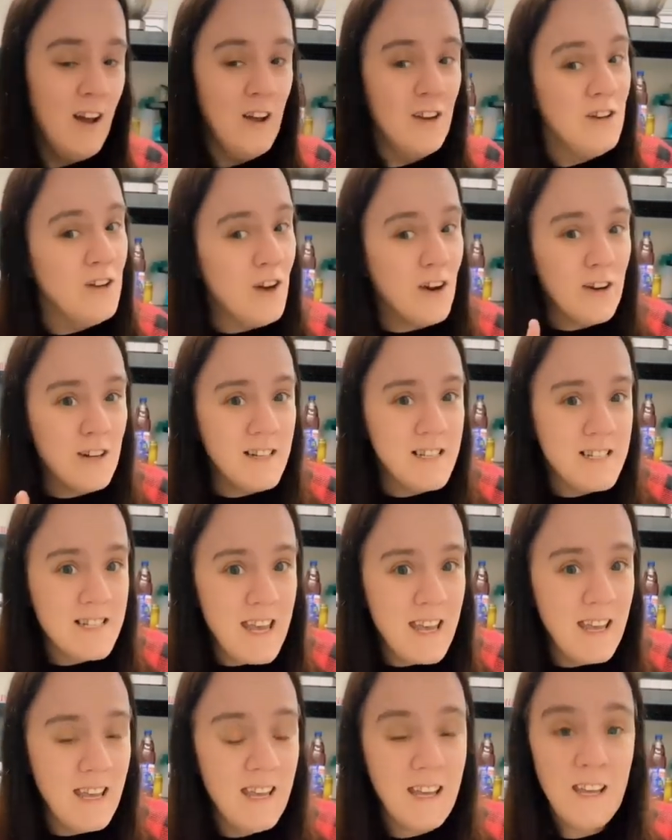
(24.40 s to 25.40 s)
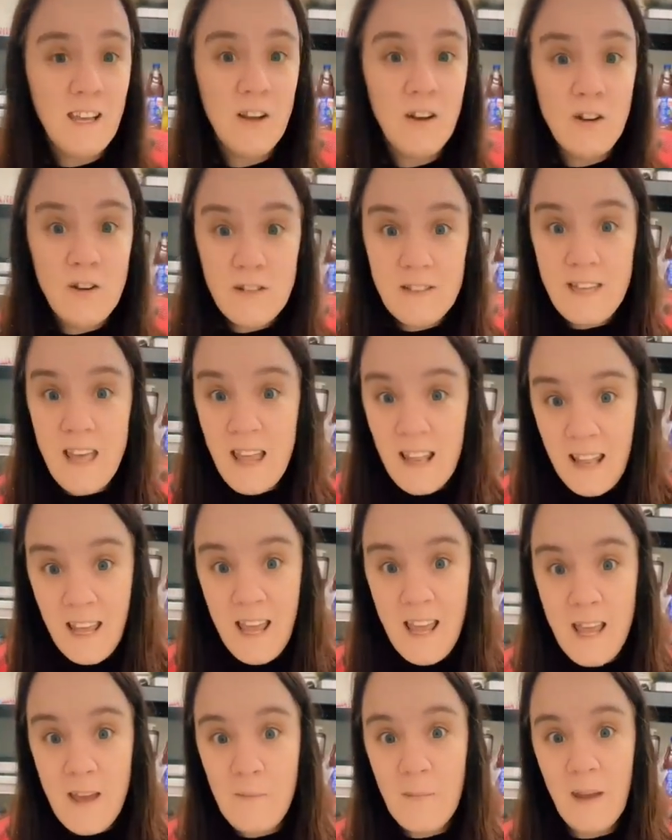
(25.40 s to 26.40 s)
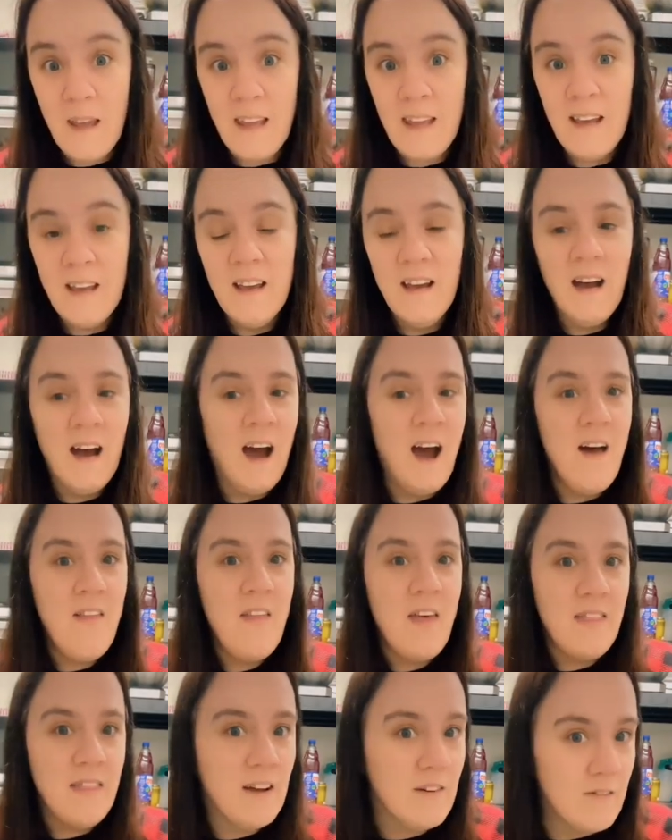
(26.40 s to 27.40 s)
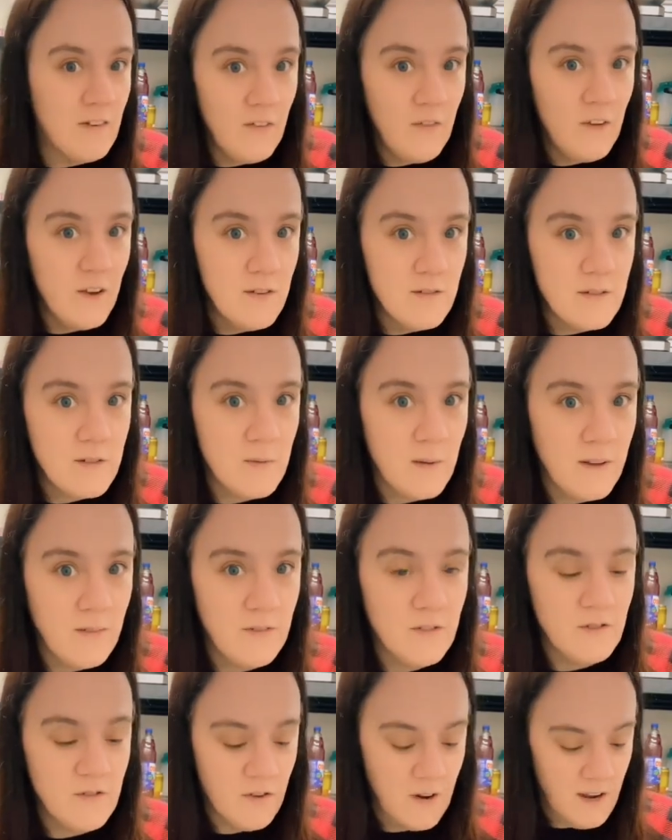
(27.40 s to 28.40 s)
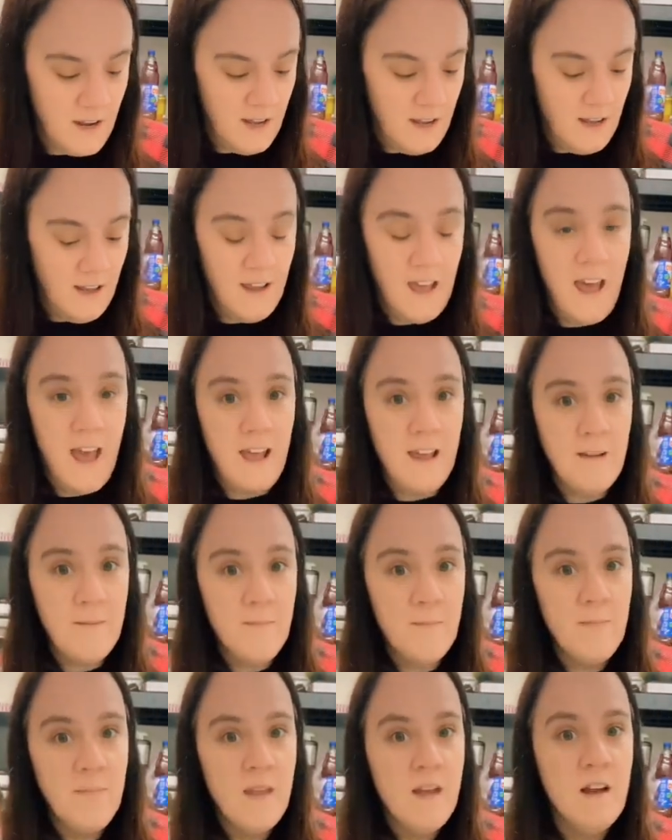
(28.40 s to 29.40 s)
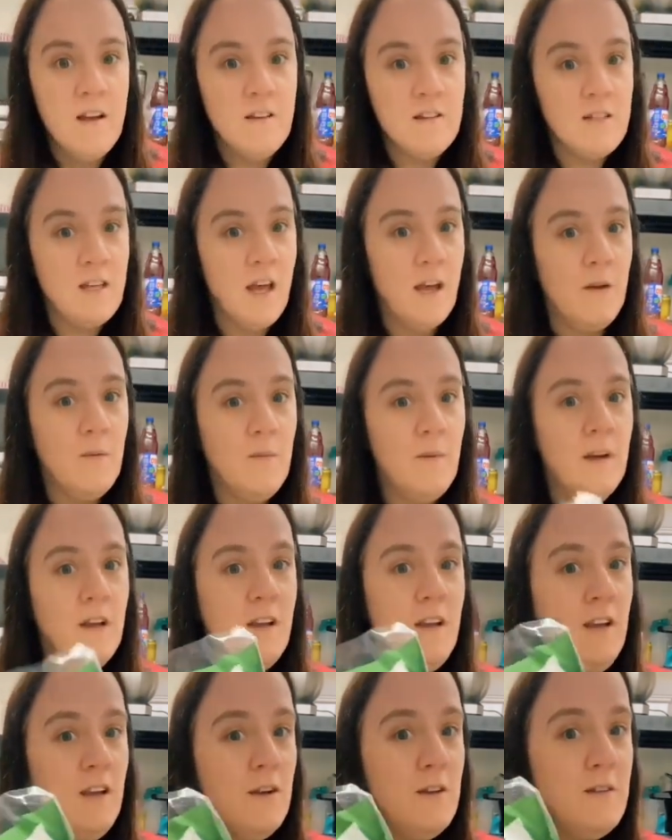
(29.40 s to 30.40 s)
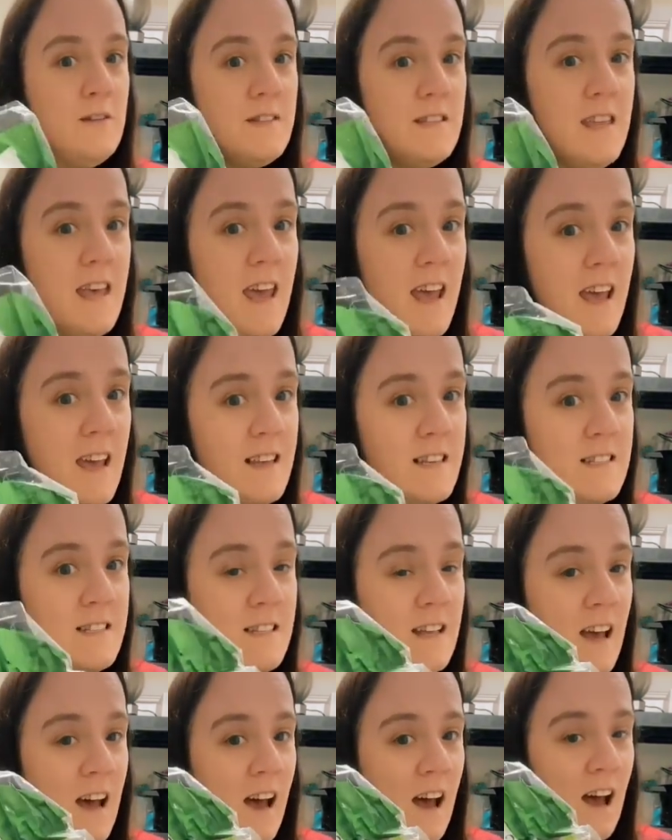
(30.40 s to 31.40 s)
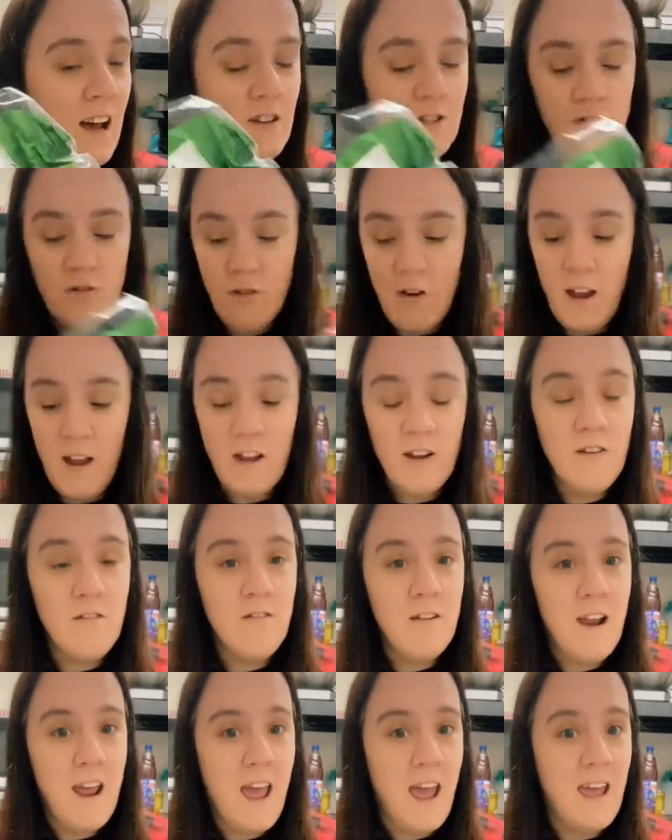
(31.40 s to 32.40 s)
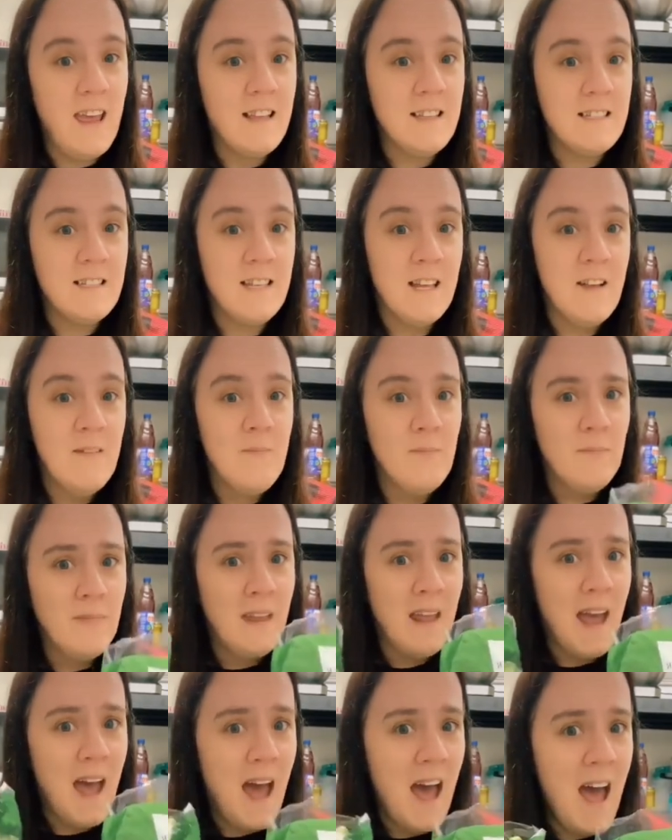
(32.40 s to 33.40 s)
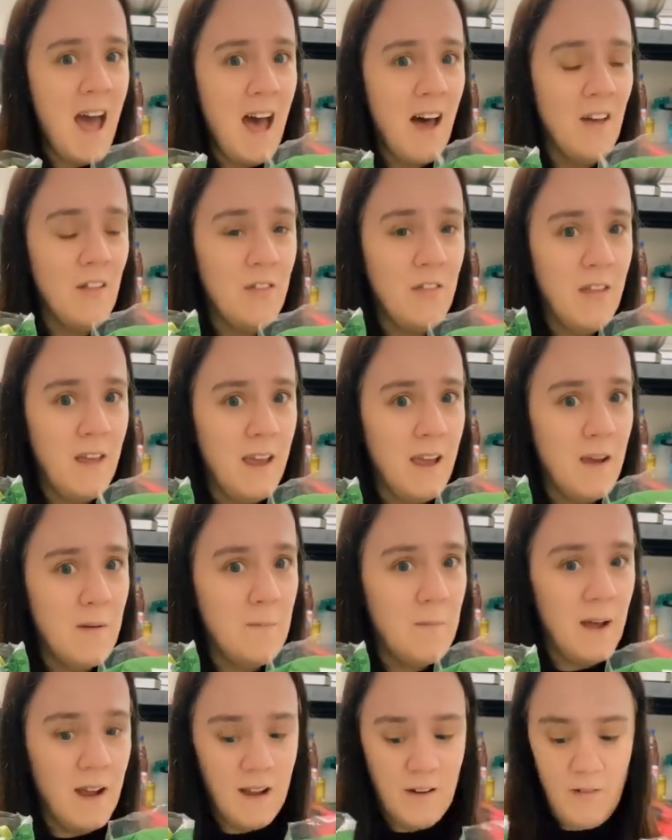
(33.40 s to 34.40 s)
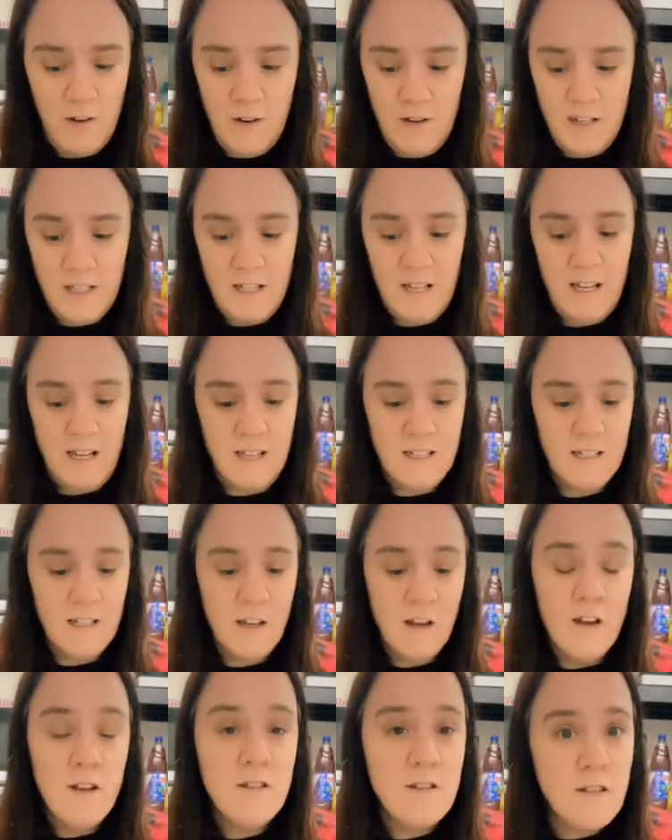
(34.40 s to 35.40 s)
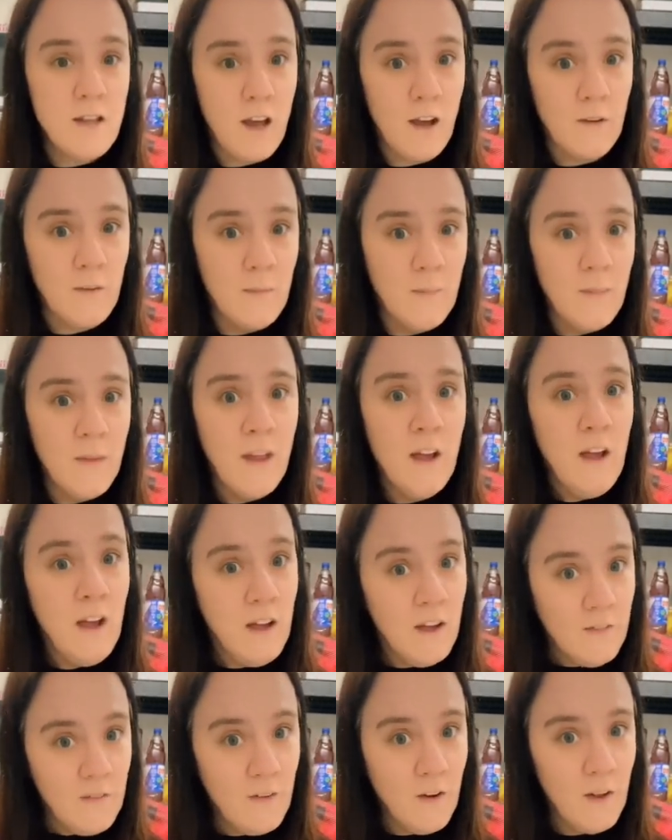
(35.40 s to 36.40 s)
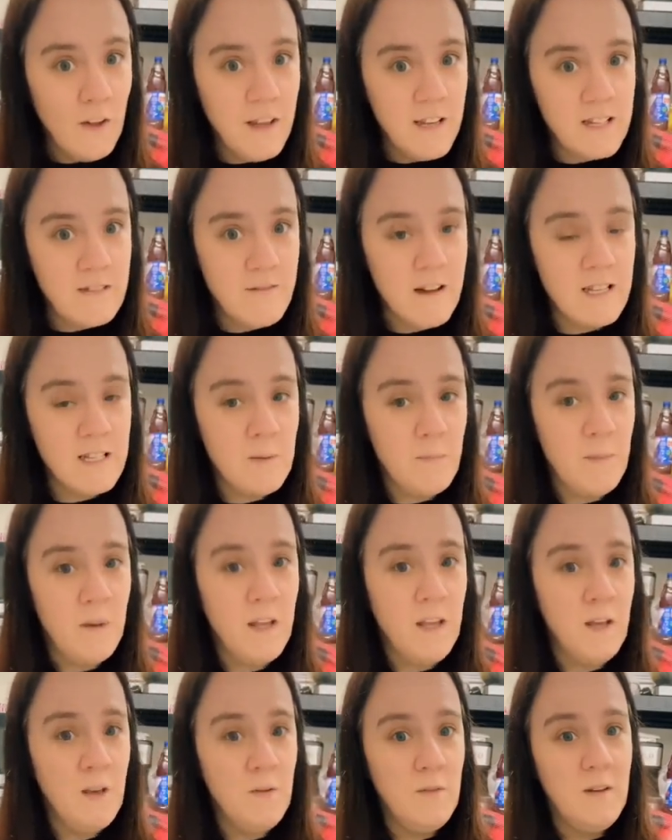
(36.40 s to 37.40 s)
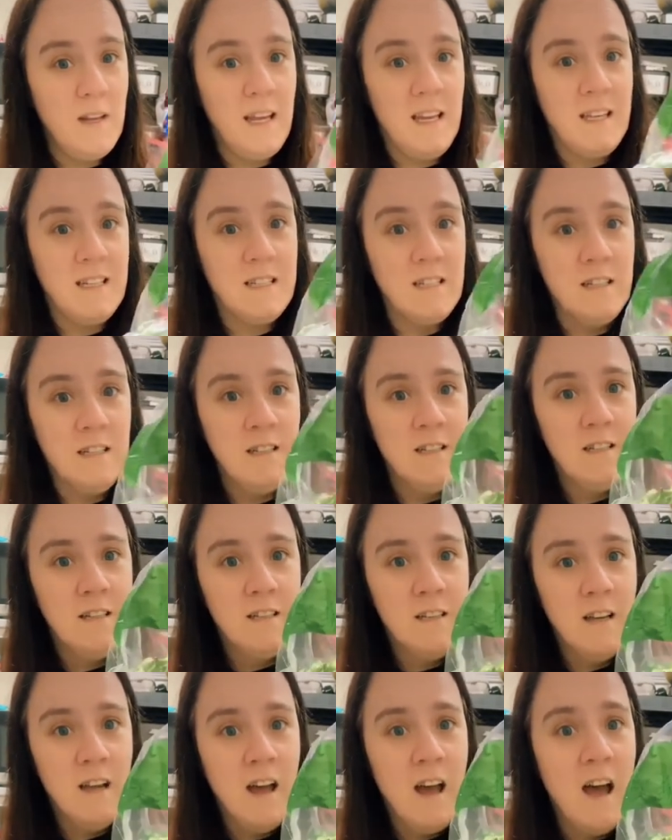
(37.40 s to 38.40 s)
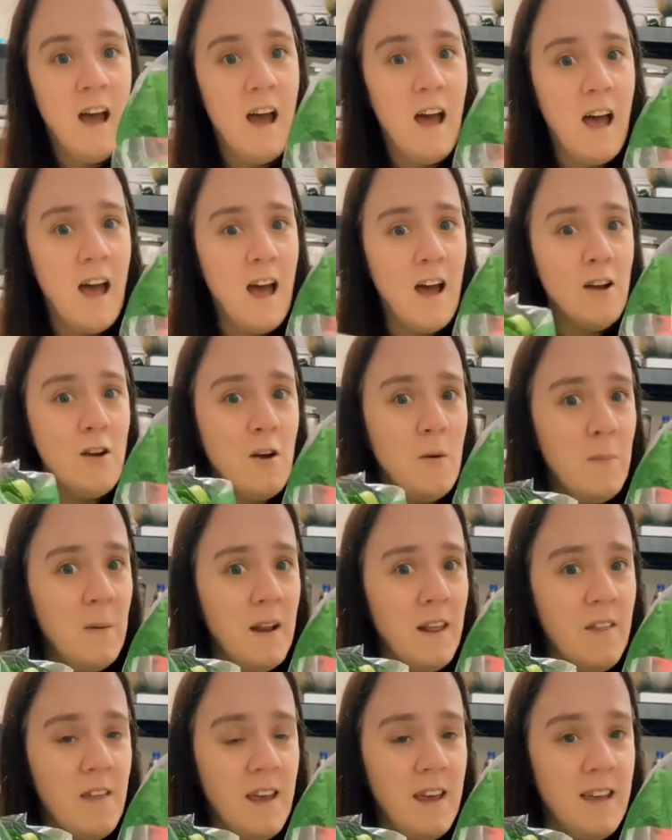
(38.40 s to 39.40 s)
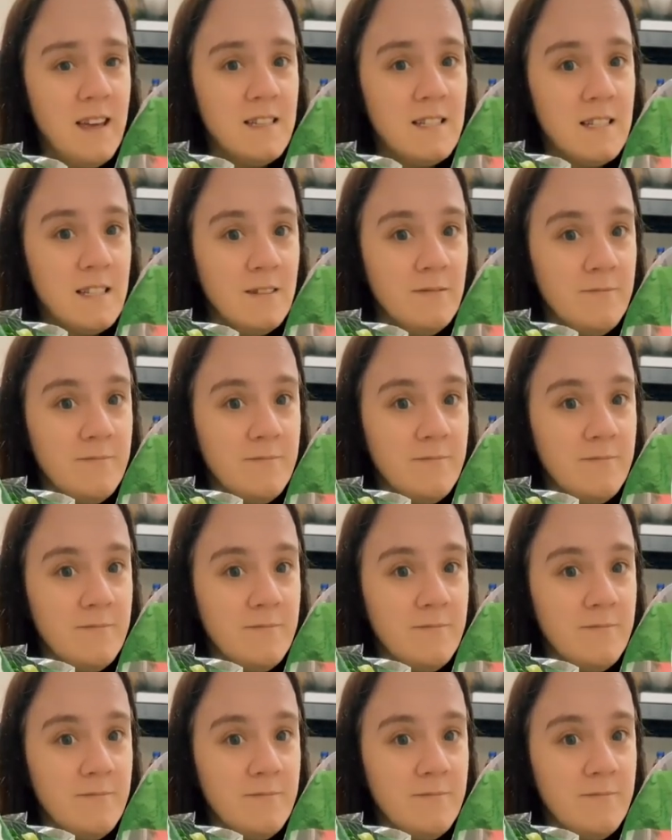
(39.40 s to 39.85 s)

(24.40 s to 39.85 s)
Not going to say it because they'll hear me and then they'll refuse to even try it, okay? So we're going to use this and try and create a healthy macaroni cheese. So for this recipe you need a couple of these.